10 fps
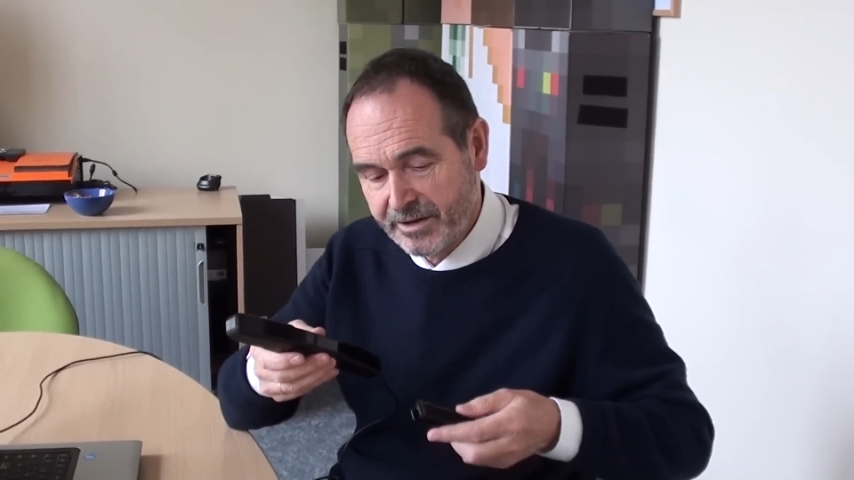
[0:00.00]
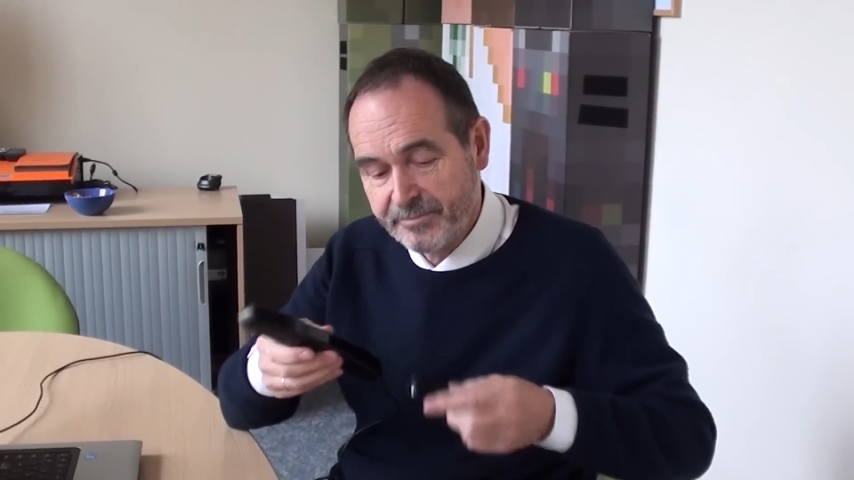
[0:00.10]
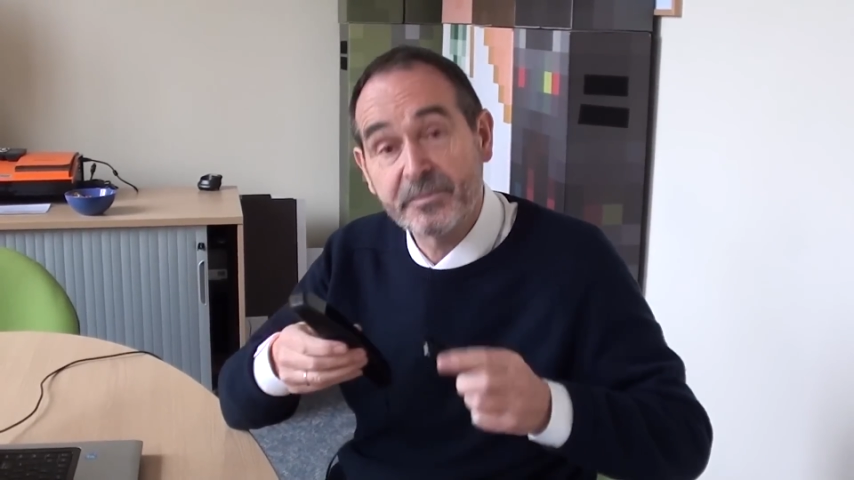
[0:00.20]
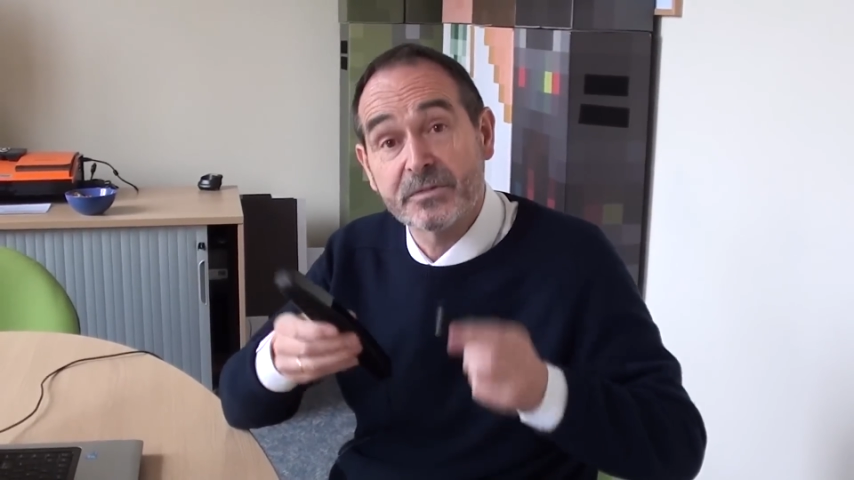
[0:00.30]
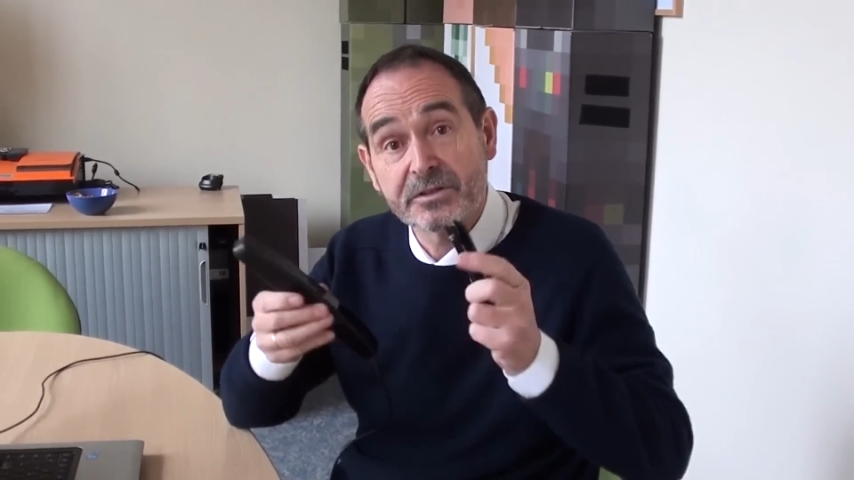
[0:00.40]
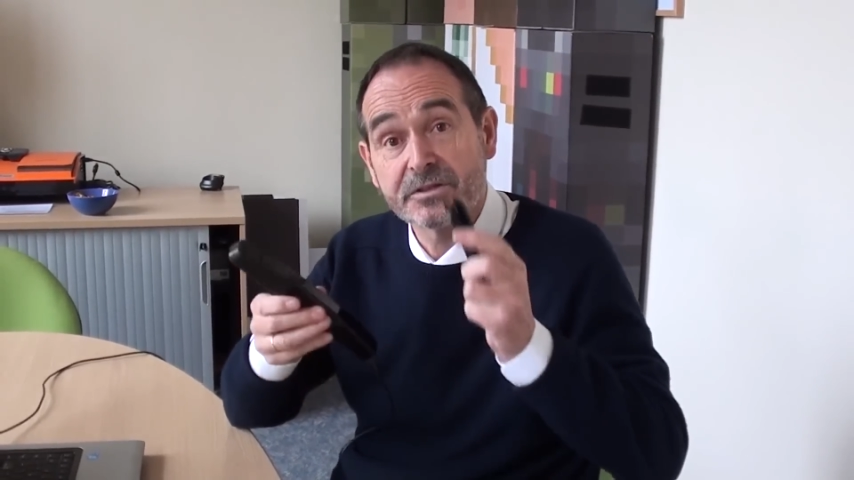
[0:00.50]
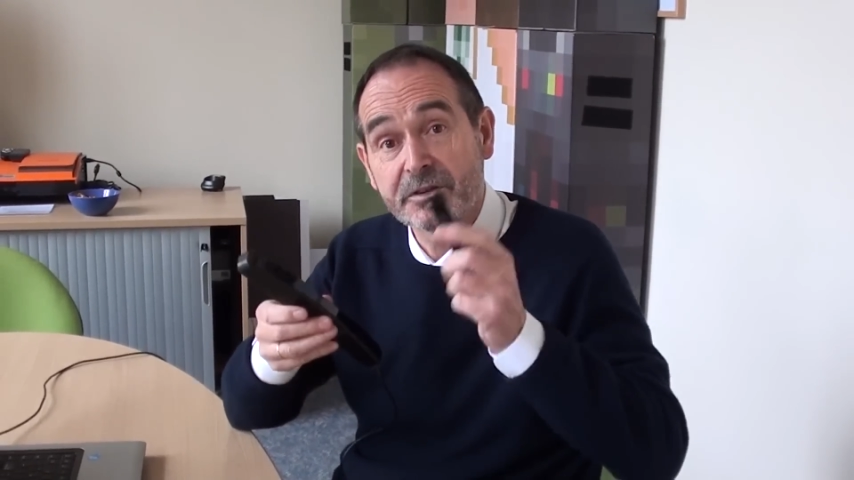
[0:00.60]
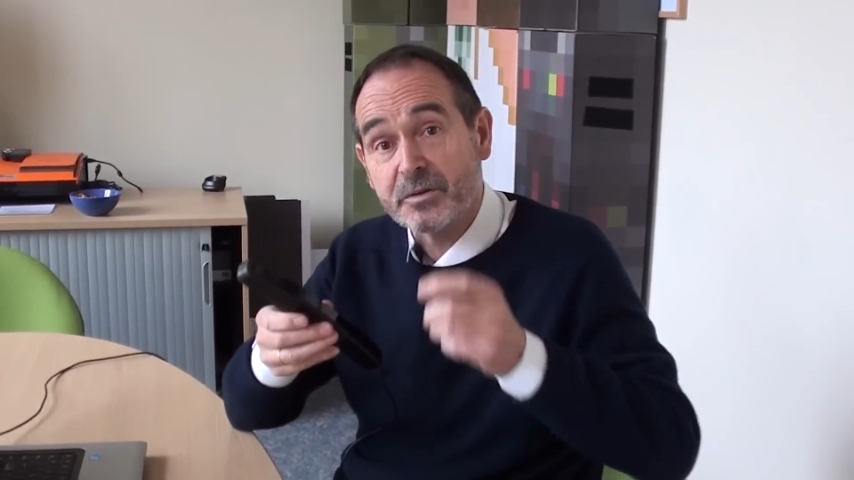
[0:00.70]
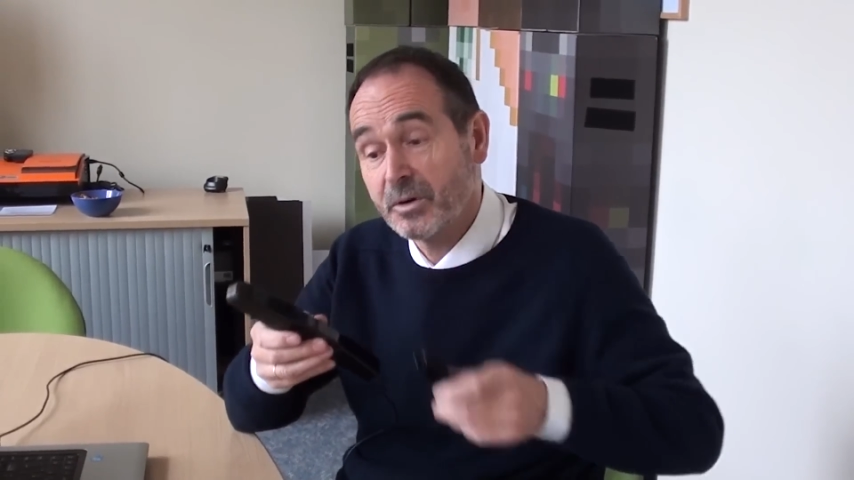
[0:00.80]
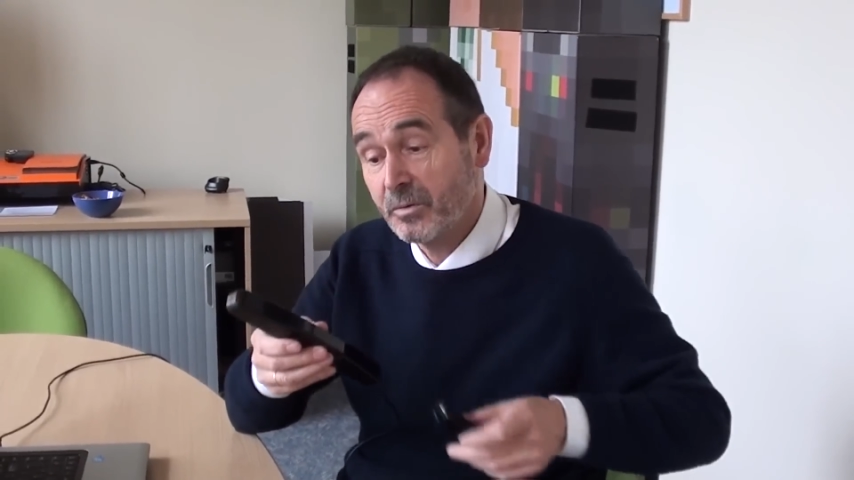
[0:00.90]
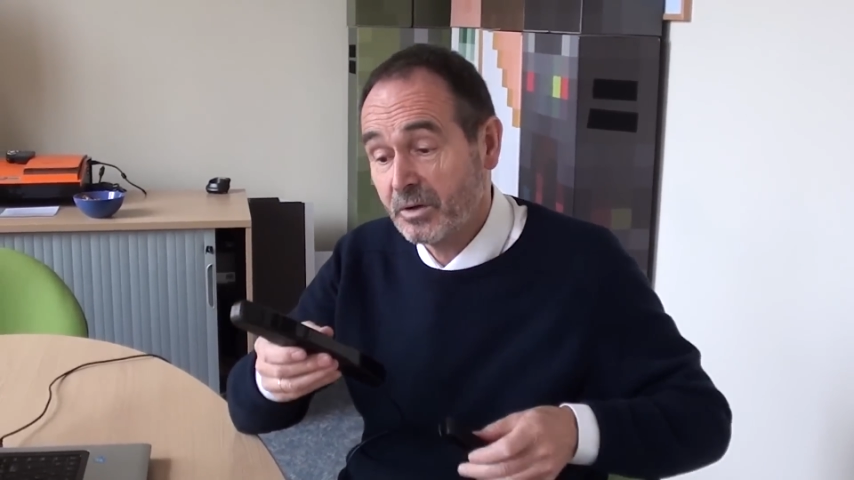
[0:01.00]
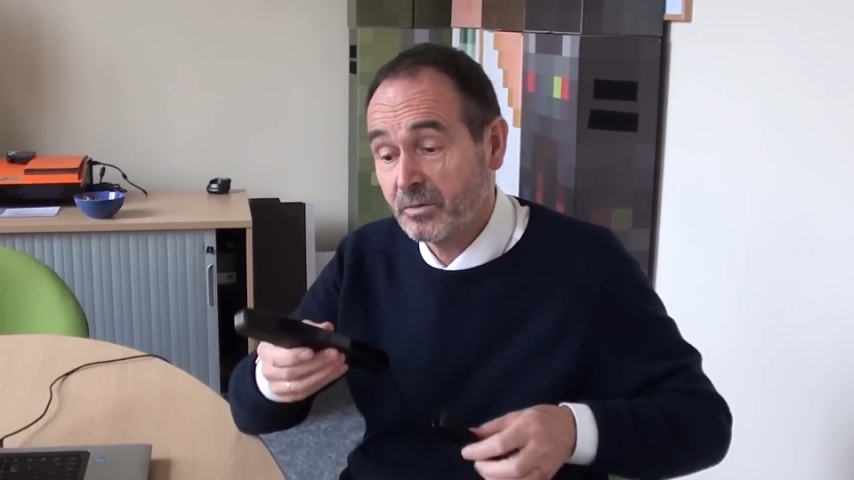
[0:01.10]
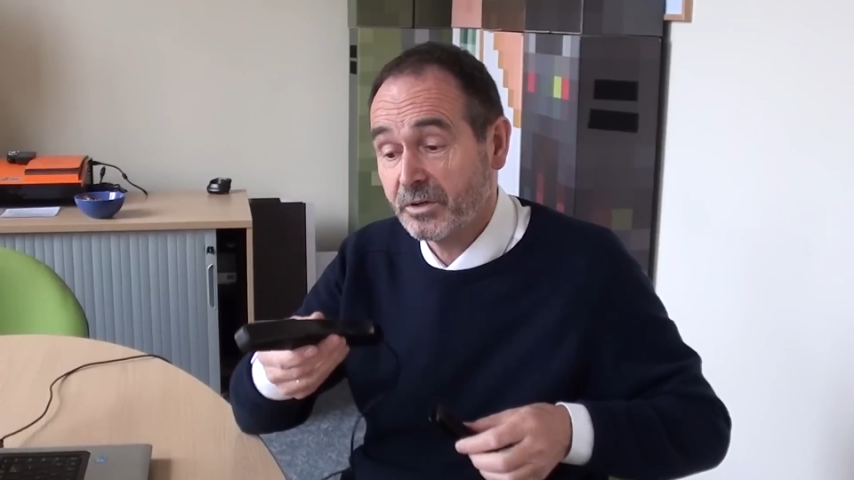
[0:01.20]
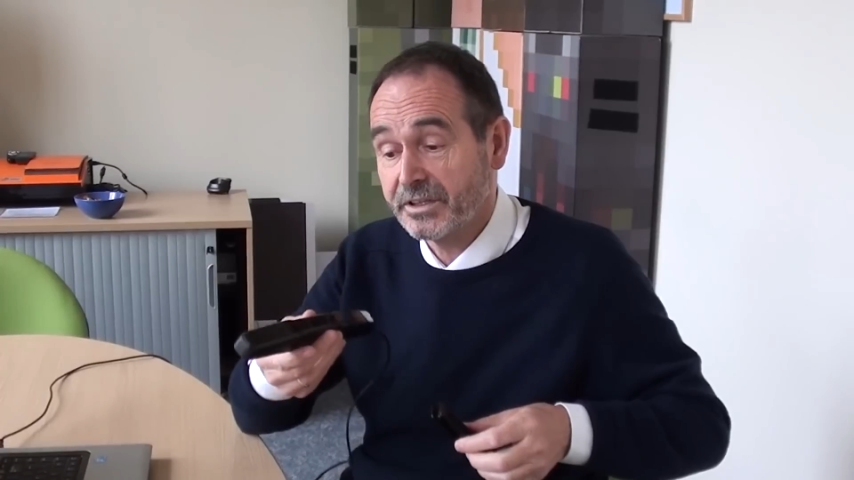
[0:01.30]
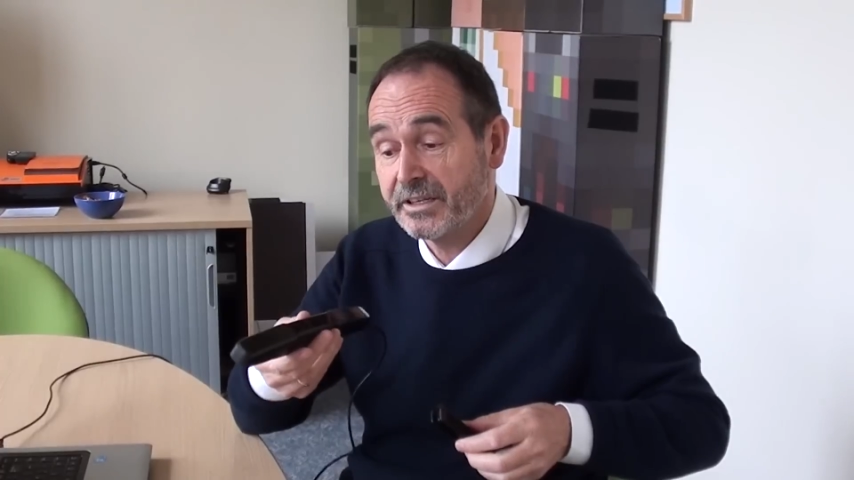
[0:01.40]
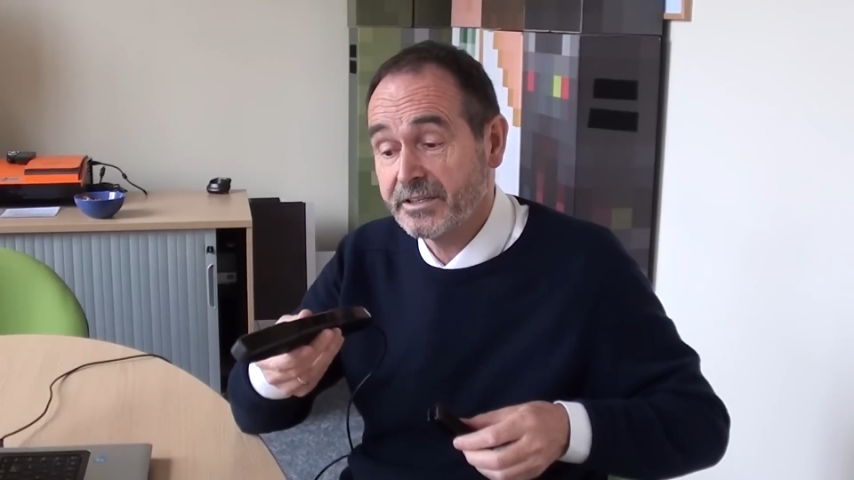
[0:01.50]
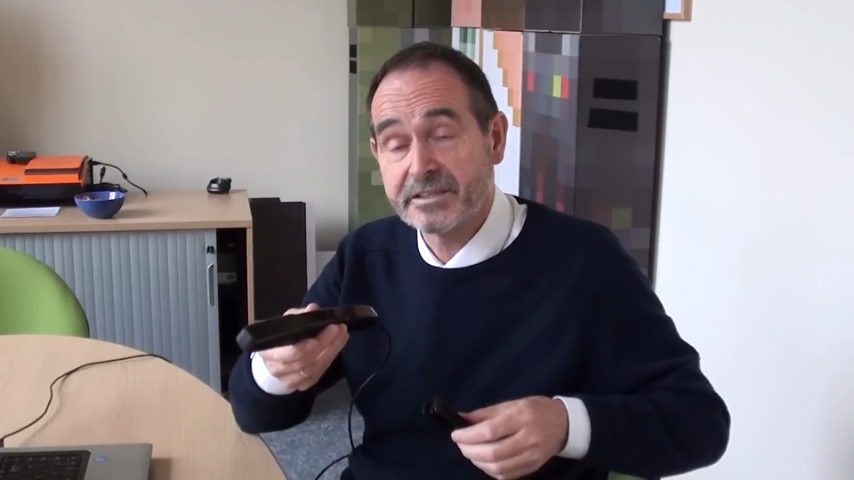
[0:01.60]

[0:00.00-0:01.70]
what it is.